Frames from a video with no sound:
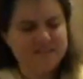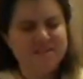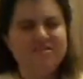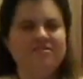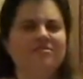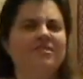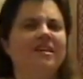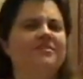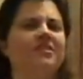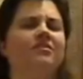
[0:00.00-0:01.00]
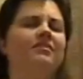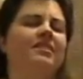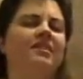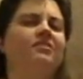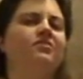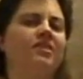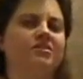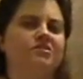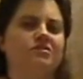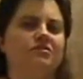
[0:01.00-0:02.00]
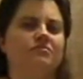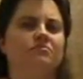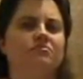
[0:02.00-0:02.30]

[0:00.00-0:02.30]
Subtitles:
you really have to go to like an international